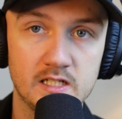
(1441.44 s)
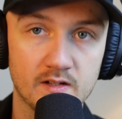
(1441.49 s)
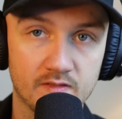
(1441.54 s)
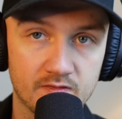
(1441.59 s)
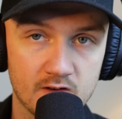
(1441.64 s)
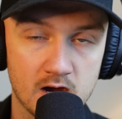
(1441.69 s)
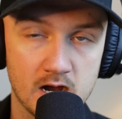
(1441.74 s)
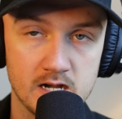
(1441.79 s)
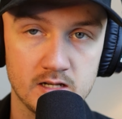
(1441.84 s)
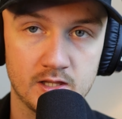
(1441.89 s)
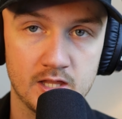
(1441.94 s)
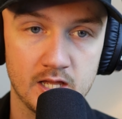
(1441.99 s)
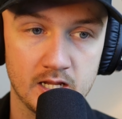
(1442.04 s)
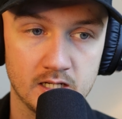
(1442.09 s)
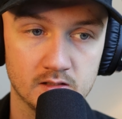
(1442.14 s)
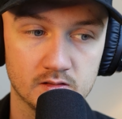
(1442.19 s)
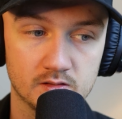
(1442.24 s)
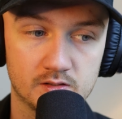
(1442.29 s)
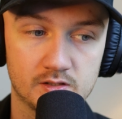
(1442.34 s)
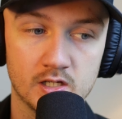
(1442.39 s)
defined
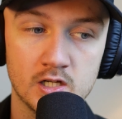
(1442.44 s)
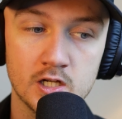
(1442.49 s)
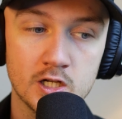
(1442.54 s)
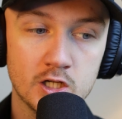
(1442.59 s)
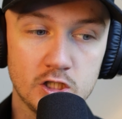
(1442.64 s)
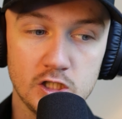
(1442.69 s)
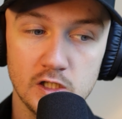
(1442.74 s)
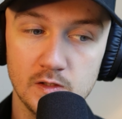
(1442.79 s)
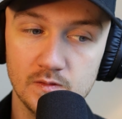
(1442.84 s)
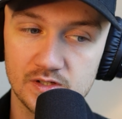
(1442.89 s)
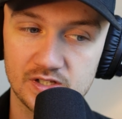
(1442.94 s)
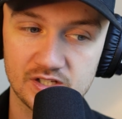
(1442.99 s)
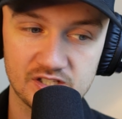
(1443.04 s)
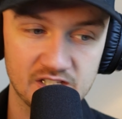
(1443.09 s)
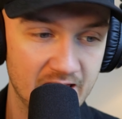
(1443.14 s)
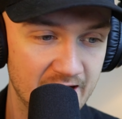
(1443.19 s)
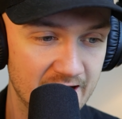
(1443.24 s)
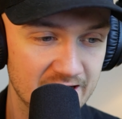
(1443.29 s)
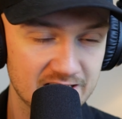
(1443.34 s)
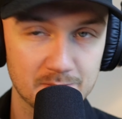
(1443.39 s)
things, you've
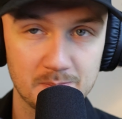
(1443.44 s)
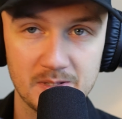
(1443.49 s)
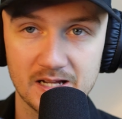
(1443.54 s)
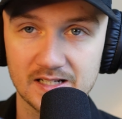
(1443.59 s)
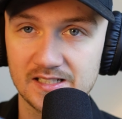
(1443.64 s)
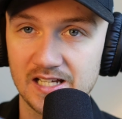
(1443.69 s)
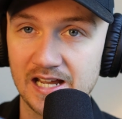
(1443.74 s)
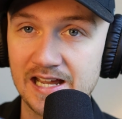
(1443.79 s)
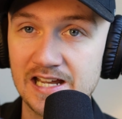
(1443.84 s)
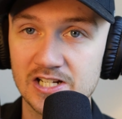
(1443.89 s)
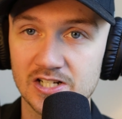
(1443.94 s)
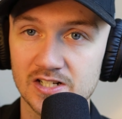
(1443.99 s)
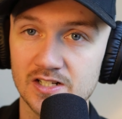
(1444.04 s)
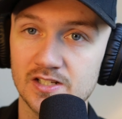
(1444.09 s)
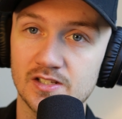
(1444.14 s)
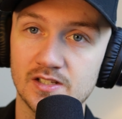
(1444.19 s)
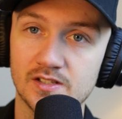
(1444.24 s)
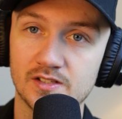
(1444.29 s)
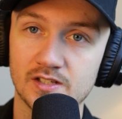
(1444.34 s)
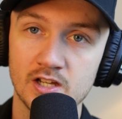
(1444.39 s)
set
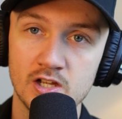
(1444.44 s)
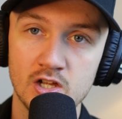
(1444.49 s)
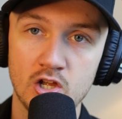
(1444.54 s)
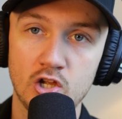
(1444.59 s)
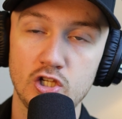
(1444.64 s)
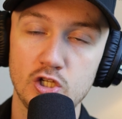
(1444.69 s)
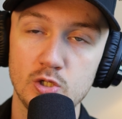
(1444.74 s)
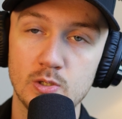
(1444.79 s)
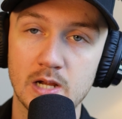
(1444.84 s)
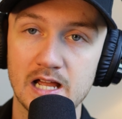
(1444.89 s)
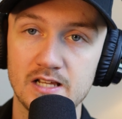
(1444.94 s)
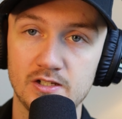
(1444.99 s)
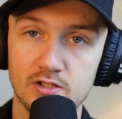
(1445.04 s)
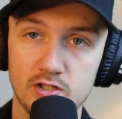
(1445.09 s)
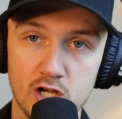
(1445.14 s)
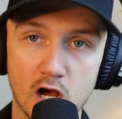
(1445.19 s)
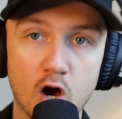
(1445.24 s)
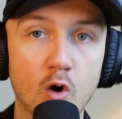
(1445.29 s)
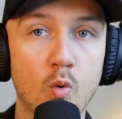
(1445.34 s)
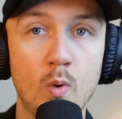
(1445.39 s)
expectations, you guys
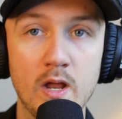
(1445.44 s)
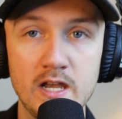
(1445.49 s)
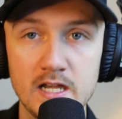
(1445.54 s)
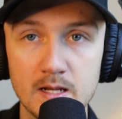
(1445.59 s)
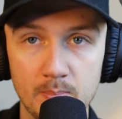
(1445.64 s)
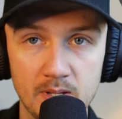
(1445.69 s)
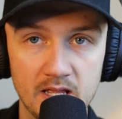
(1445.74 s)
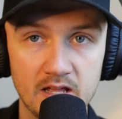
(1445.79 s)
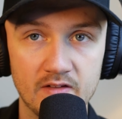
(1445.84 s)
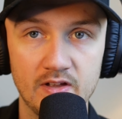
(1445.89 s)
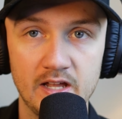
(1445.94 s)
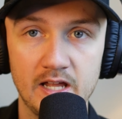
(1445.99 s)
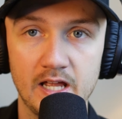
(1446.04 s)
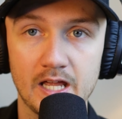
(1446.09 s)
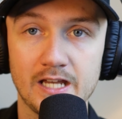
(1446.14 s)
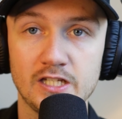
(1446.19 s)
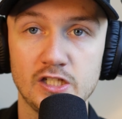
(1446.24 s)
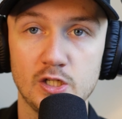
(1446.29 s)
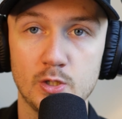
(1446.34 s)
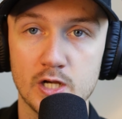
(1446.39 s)
know when to pivot,
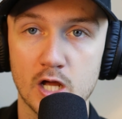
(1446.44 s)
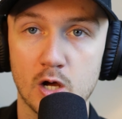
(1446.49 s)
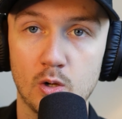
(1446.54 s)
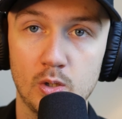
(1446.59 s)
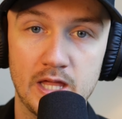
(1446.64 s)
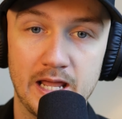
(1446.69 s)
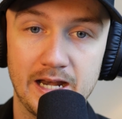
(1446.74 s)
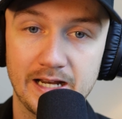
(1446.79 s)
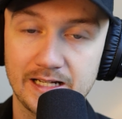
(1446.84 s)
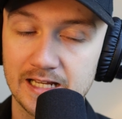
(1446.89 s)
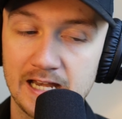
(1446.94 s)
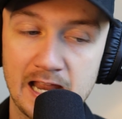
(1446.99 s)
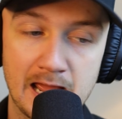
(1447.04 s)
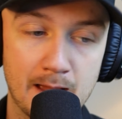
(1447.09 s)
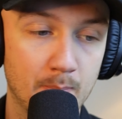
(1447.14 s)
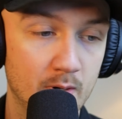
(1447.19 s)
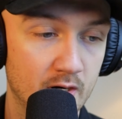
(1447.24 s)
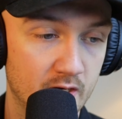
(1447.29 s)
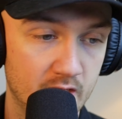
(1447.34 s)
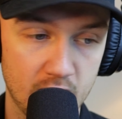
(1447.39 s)
and you know that it can
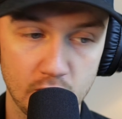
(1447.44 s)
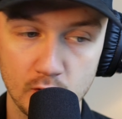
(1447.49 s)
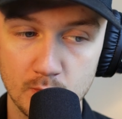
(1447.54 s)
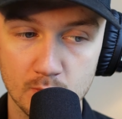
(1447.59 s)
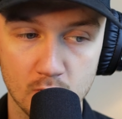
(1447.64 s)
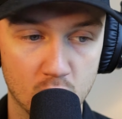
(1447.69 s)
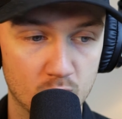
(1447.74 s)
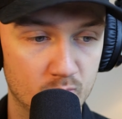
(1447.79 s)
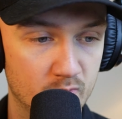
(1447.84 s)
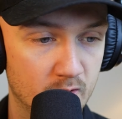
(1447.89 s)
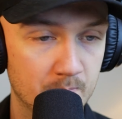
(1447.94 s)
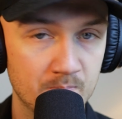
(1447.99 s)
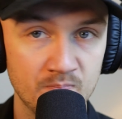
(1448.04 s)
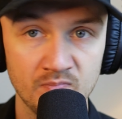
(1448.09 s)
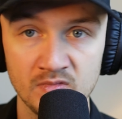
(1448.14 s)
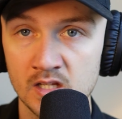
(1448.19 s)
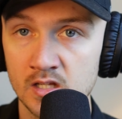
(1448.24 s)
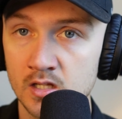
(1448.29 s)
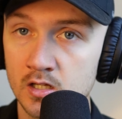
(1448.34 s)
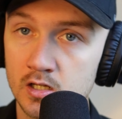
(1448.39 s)
happen in any moment.
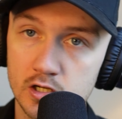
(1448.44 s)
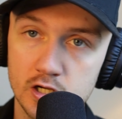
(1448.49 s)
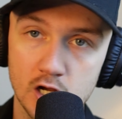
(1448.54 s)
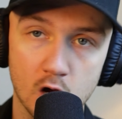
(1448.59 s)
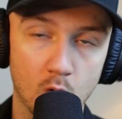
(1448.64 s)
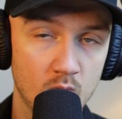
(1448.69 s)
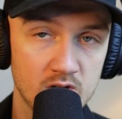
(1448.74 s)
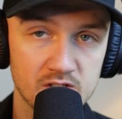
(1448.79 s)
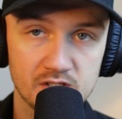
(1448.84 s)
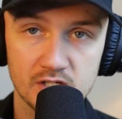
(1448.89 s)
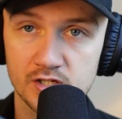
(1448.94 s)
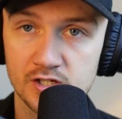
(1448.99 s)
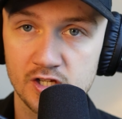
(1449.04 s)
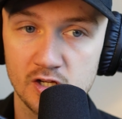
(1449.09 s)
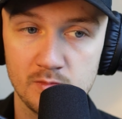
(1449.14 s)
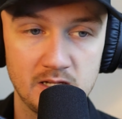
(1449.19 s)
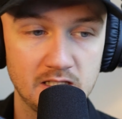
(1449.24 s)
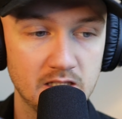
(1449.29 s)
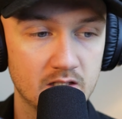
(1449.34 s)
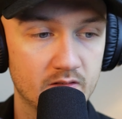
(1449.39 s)
No one's
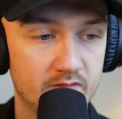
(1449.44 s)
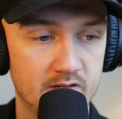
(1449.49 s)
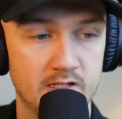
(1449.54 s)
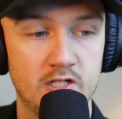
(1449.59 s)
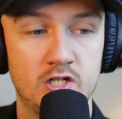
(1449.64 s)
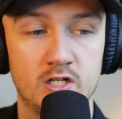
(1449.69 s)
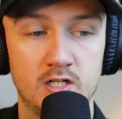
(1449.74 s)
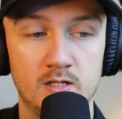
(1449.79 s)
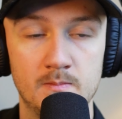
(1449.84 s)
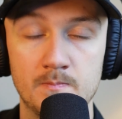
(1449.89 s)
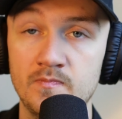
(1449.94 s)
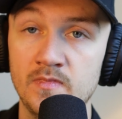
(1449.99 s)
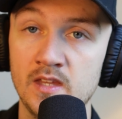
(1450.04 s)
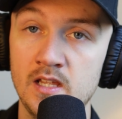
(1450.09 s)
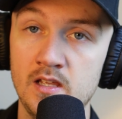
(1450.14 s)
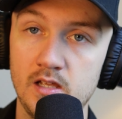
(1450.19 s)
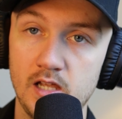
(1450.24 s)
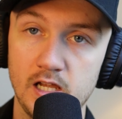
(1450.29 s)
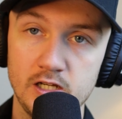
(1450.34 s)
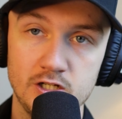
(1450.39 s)
assuming the vision,
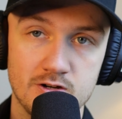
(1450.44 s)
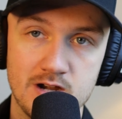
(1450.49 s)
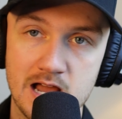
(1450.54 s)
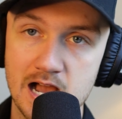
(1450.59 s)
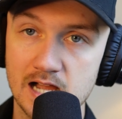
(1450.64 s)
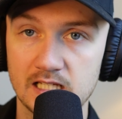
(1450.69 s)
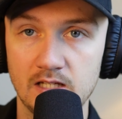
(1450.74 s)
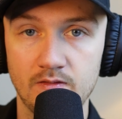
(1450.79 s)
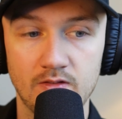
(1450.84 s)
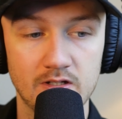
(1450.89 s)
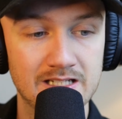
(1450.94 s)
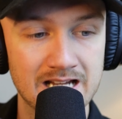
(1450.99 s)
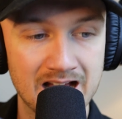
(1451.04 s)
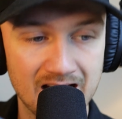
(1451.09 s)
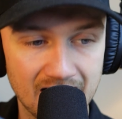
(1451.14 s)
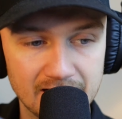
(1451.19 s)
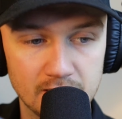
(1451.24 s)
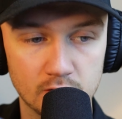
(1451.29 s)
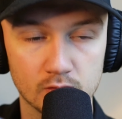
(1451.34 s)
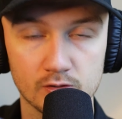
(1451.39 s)
and you're not giving
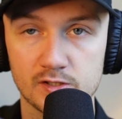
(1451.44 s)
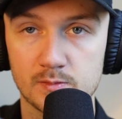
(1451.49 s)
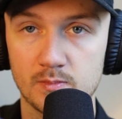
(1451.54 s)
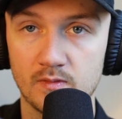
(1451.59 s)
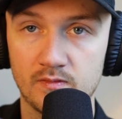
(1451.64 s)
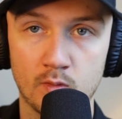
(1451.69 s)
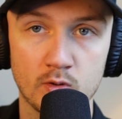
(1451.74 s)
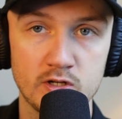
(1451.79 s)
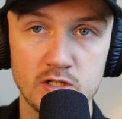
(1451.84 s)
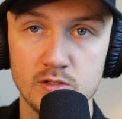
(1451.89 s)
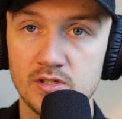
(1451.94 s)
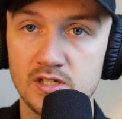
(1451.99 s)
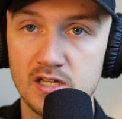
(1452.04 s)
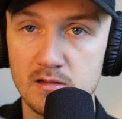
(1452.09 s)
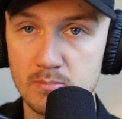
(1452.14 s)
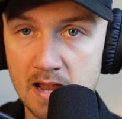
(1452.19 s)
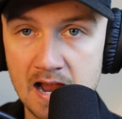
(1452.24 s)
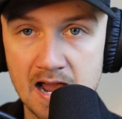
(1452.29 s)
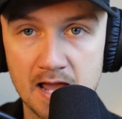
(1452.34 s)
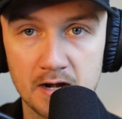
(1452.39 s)
titles before you
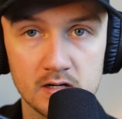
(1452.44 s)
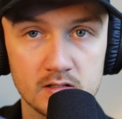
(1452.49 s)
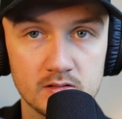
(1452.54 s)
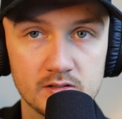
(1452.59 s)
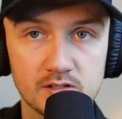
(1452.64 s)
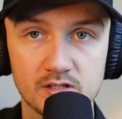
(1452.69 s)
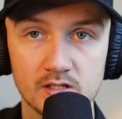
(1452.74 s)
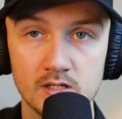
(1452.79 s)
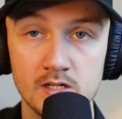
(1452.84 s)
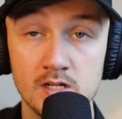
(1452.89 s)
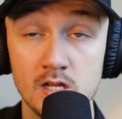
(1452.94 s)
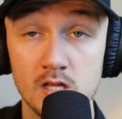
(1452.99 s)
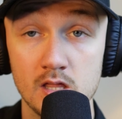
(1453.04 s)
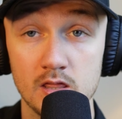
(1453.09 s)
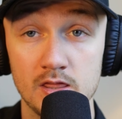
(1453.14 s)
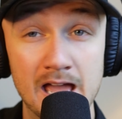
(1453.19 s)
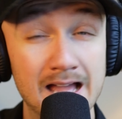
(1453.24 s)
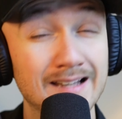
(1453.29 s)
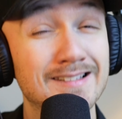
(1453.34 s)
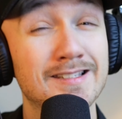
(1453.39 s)
see patterns.
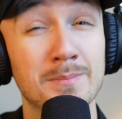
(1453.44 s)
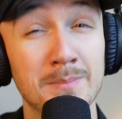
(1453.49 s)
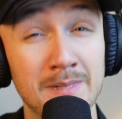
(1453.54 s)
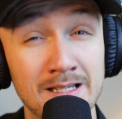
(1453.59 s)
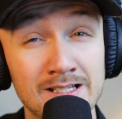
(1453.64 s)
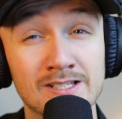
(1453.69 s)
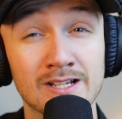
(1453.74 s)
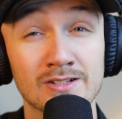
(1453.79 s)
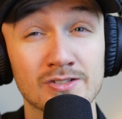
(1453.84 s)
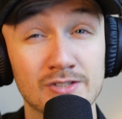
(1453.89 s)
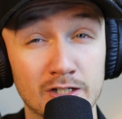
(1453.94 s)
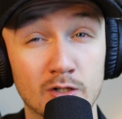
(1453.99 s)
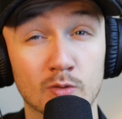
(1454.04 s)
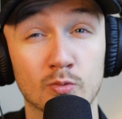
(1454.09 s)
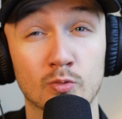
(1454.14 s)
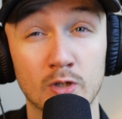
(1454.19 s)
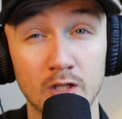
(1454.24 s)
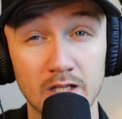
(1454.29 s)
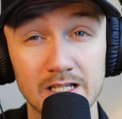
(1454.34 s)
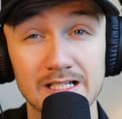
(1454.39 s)
That to me sounds like a
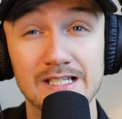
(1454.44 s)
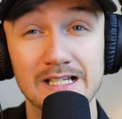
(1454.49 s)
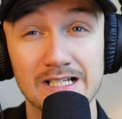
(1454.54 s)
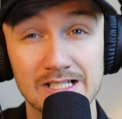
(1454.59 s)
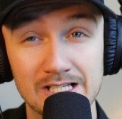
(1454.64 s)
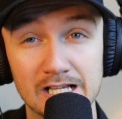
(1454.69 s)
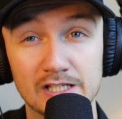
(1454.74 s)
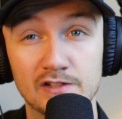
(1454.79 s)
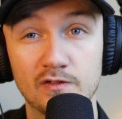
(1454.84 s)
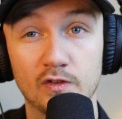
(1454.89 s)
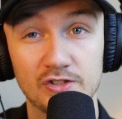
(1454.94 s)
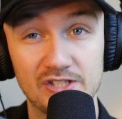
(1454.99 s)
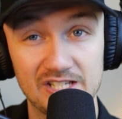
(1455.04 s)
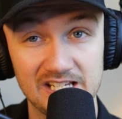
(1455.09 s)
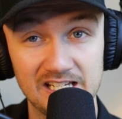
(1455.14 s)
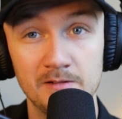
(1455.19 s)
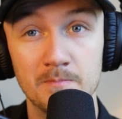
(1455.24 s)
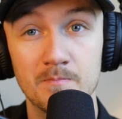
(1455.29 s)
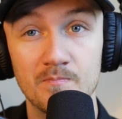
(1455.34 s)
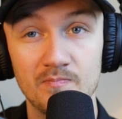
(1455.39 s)
really successful
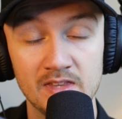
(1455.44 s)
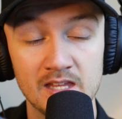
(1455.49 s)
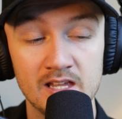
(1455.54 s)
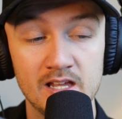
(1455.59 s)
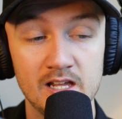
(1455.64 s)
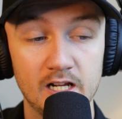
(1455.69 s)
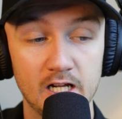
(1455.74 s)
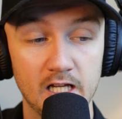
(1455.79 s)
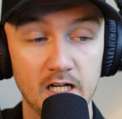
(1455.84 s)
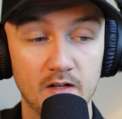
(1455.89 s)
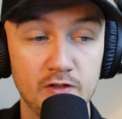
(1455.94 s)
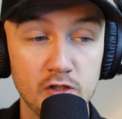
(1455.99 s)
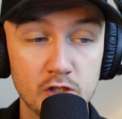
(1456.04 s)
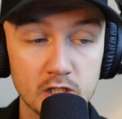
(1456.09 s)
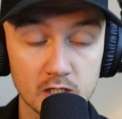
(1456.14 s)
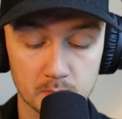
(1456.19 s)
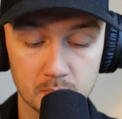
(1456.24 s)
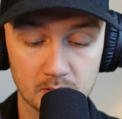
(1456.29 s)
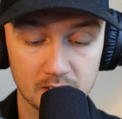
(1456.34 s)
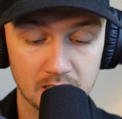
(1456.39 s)
team. And if you
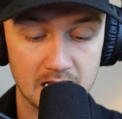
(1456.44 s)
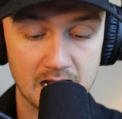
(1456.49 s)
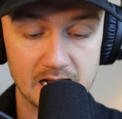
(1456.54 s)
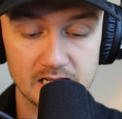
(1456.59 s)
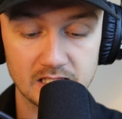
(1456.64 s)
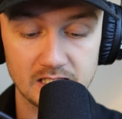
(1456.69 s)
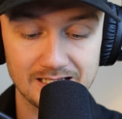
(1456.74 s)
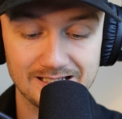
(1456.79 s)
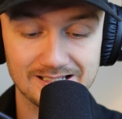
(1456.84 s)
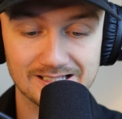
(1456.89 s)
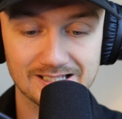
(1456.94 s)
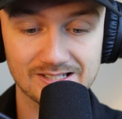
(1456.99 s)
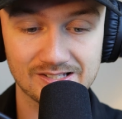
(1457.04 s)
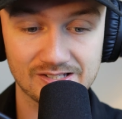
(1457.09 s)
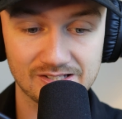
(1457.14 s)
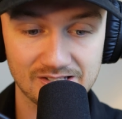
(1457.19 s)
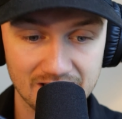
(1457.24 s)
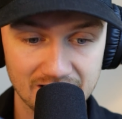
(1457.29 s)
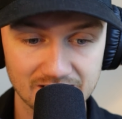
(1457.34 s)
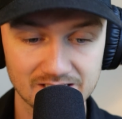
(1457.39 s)
can apply these
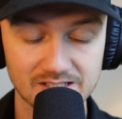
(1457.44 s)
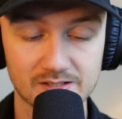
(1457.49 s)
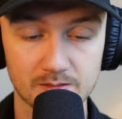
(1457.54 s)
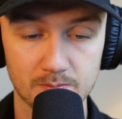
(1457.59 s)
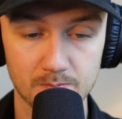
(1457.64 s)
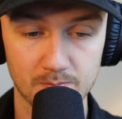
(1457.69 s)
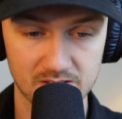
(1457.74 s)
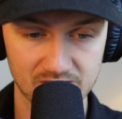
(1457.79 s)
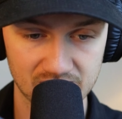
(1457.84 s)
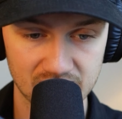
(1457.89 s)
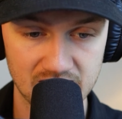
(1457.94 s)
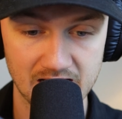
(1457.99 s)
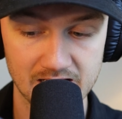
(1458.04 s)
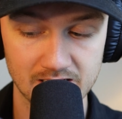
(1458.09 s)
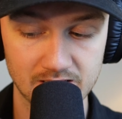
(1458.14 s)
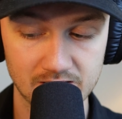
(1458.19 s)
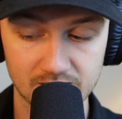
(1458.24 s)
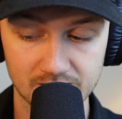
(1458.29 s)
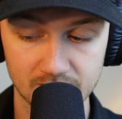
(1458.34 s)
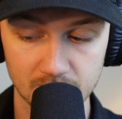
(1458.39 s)
six
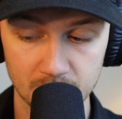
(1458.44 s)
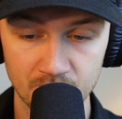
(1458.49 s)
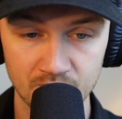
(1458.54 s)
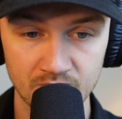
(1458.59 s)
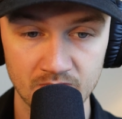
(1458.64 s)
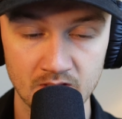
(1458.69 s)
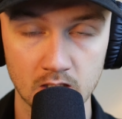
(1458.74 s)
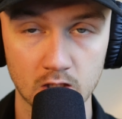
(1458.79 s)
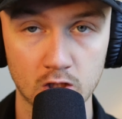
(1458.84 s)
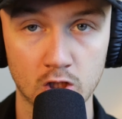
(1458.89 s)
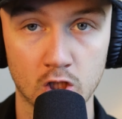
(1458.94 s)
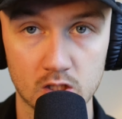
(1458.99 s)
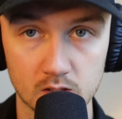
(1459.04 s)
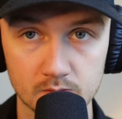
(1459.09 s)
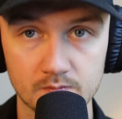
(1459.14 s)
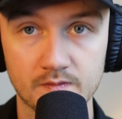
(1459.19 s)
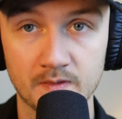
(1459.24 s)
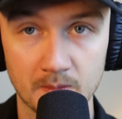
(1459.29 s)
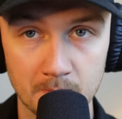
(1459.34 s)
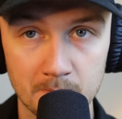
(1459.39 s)
mistakes,
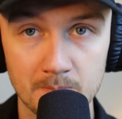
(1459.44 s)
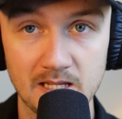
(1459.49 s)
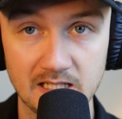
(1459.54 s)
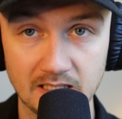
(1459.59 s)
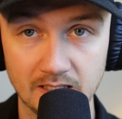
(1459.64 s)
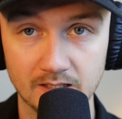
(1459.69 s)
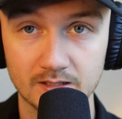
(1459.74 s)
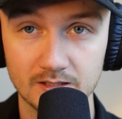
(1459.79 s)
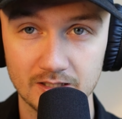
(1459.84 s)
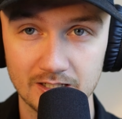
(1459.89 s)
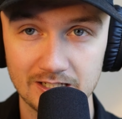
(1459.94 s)
learn from me.